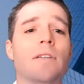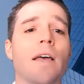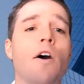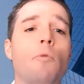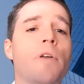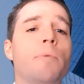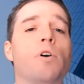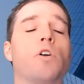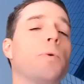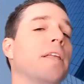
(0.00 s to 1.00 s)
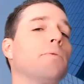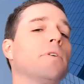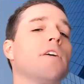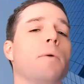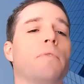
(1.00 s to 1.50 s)
to help people create the
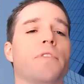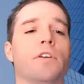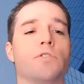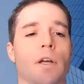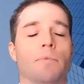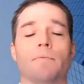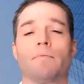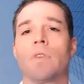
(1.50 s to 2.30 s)
retirement of their dreams.